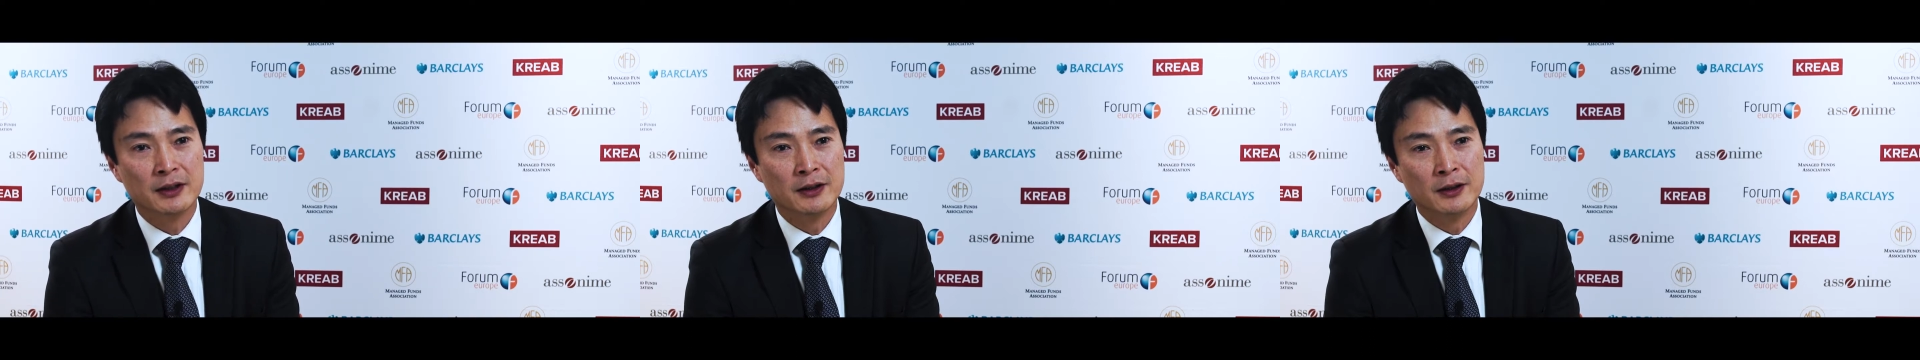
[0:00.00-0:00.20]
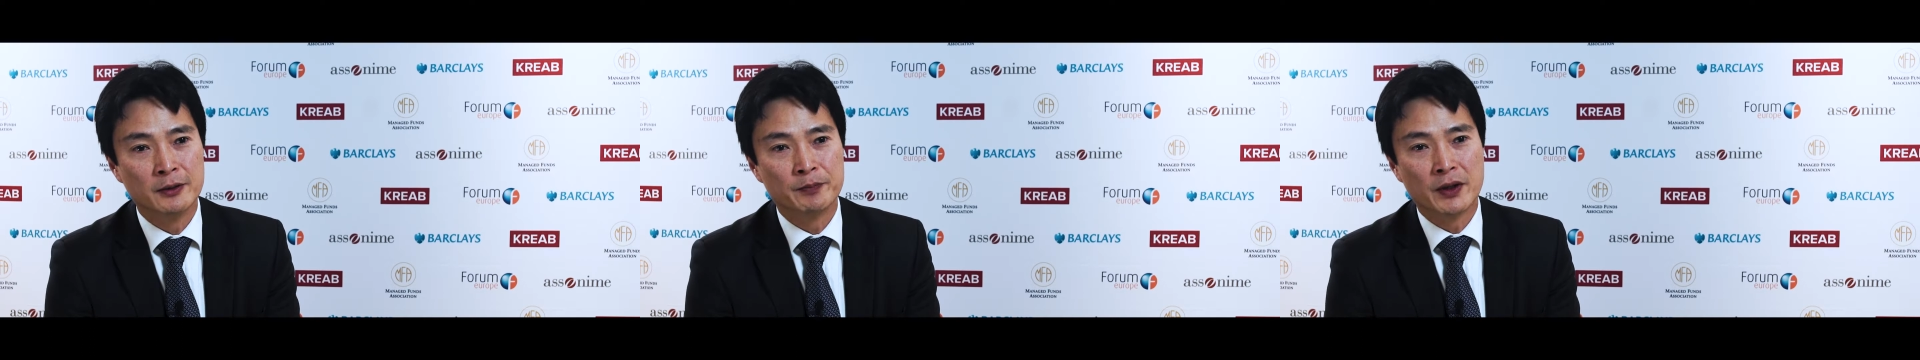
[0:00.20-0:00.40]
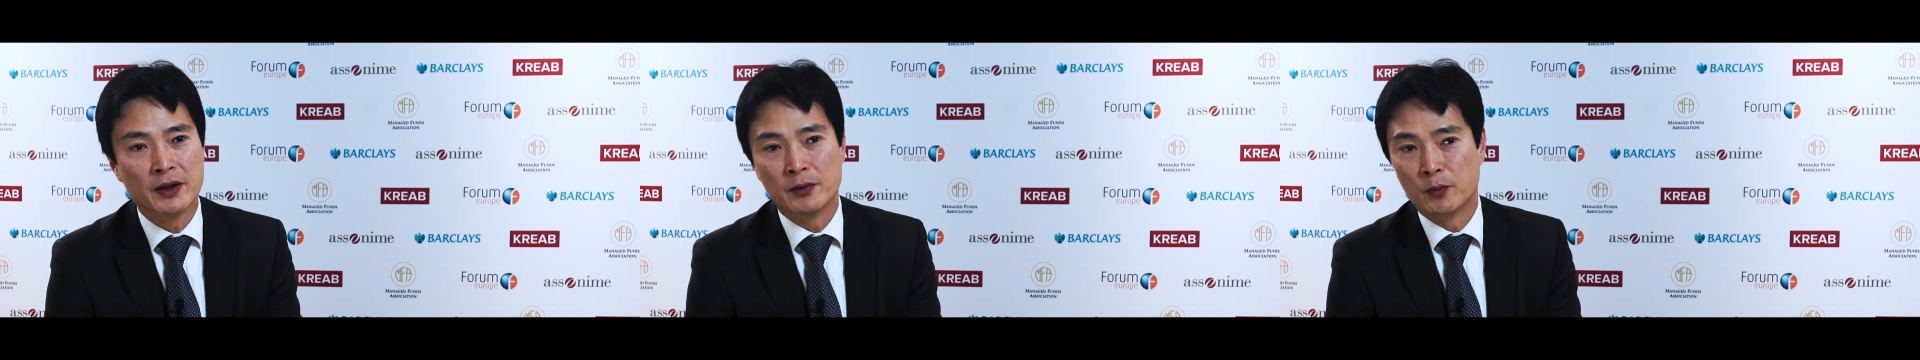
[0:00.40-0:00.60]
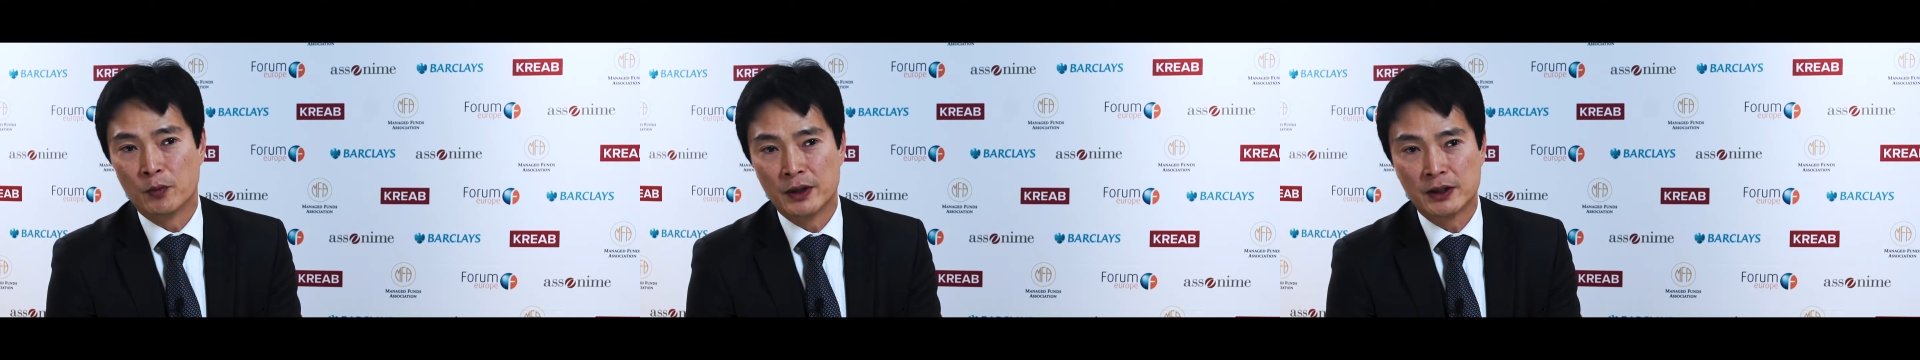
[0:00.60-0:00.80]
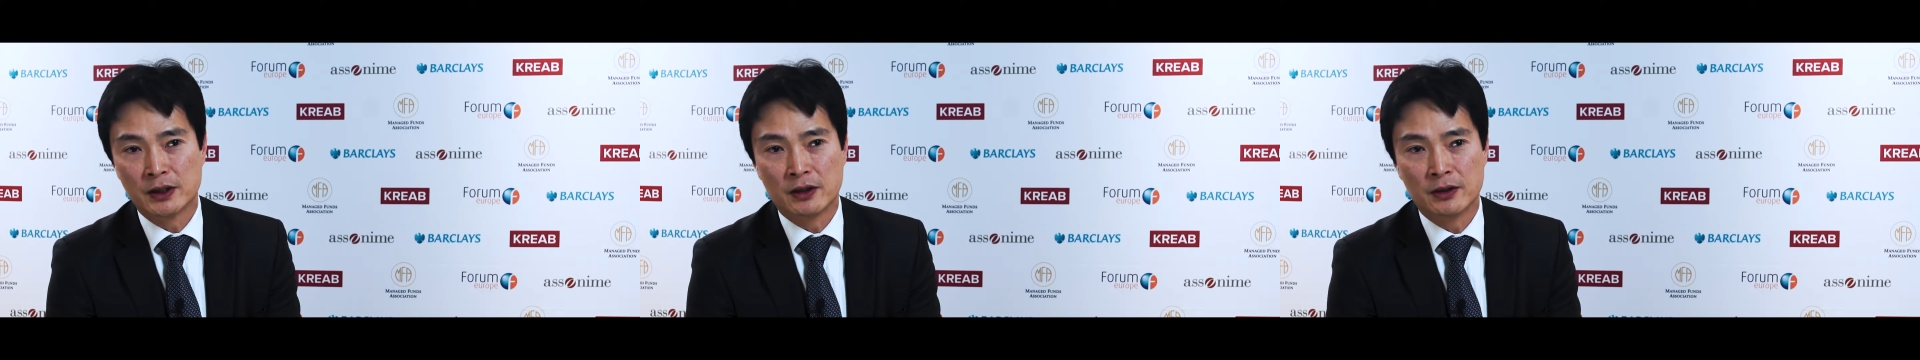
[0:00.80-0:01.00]
um,
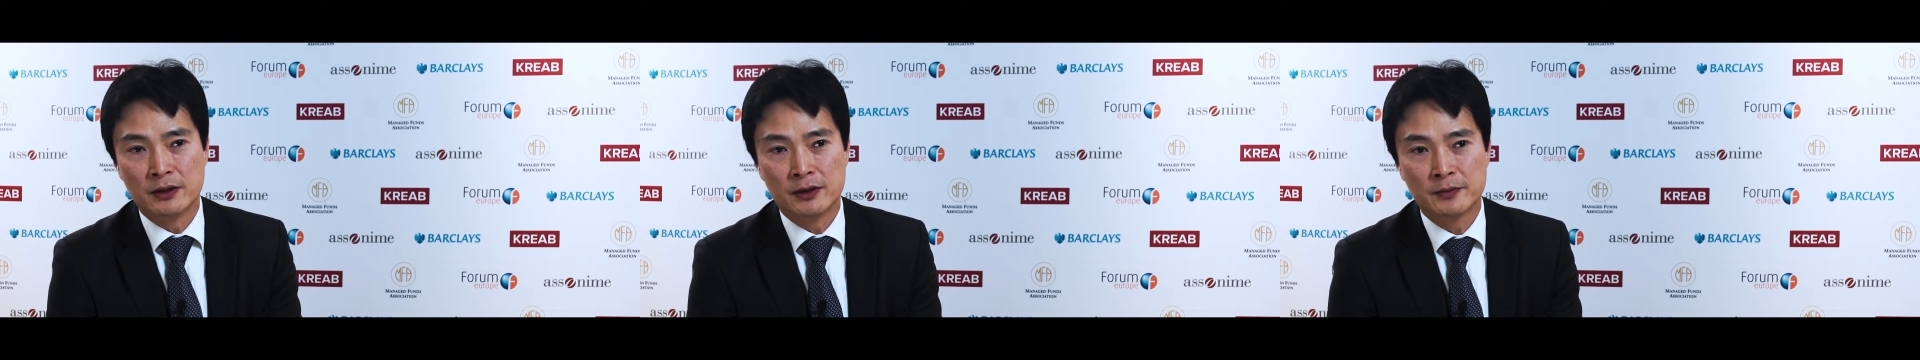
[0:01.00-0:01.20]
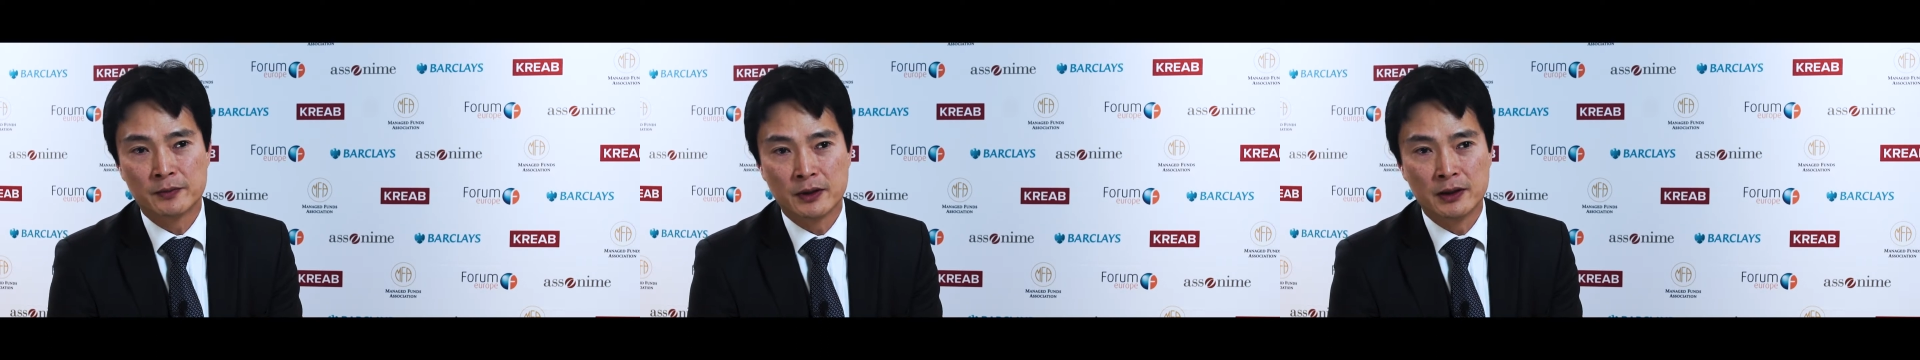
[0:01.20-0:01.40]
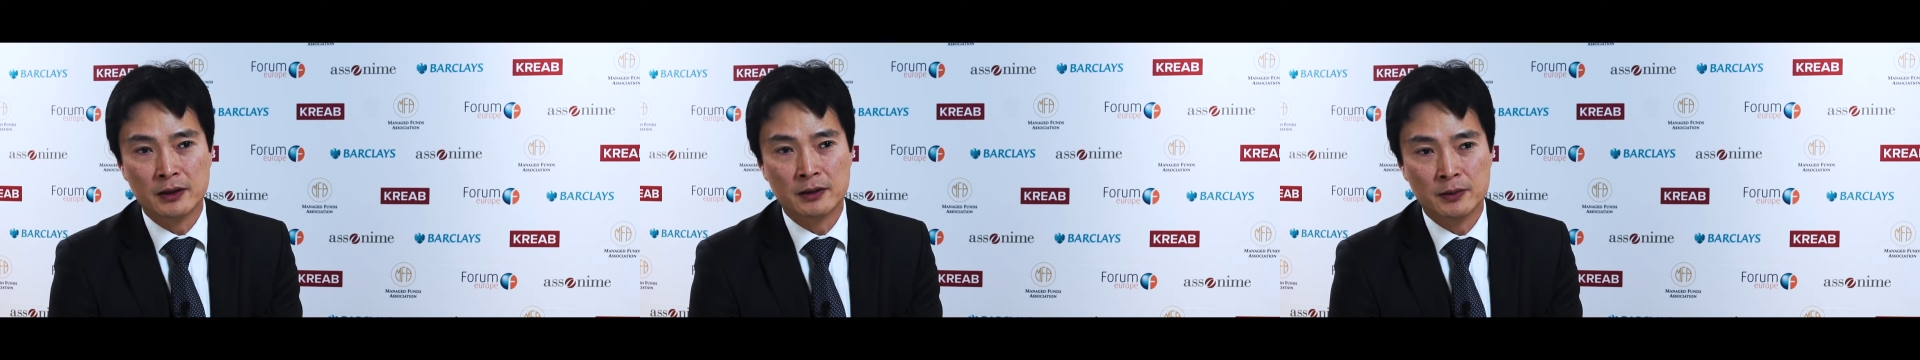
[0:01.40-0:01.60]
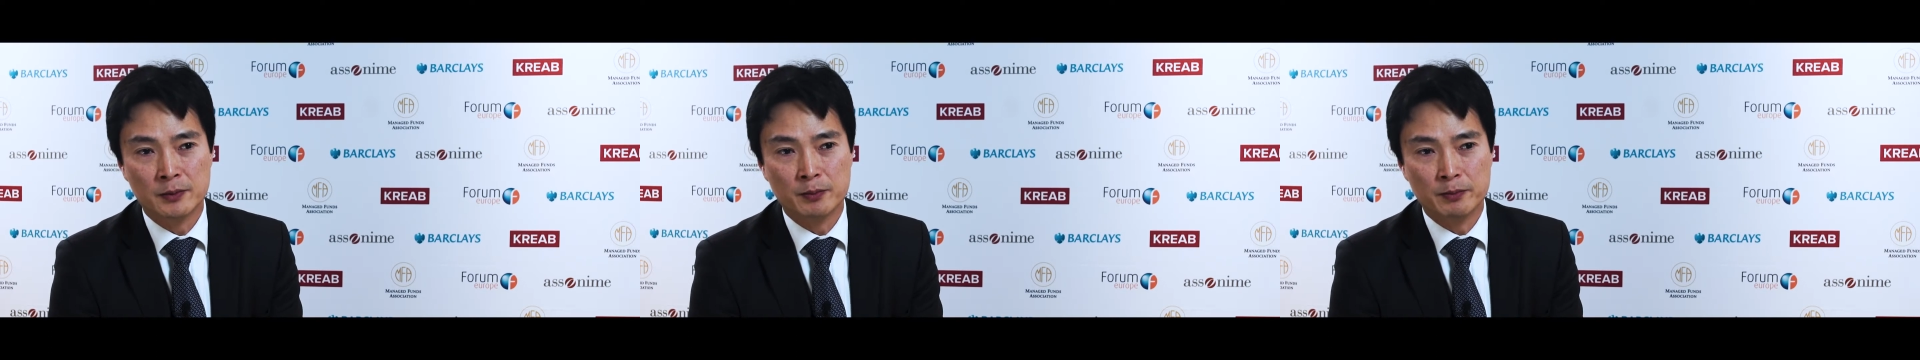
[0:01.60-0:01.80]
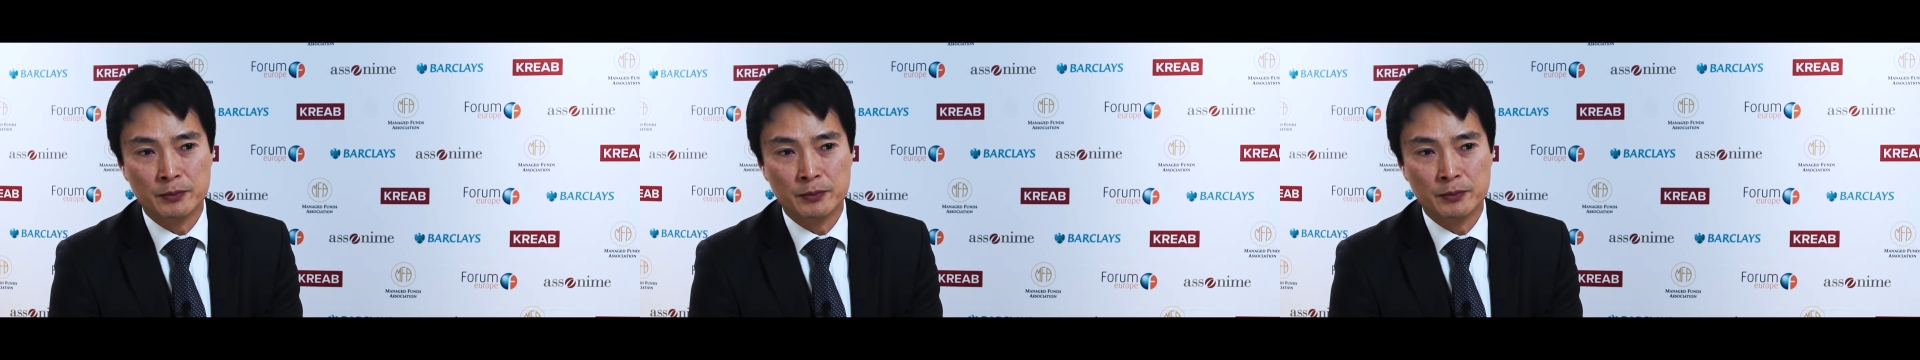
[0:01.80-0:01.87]
which are uh,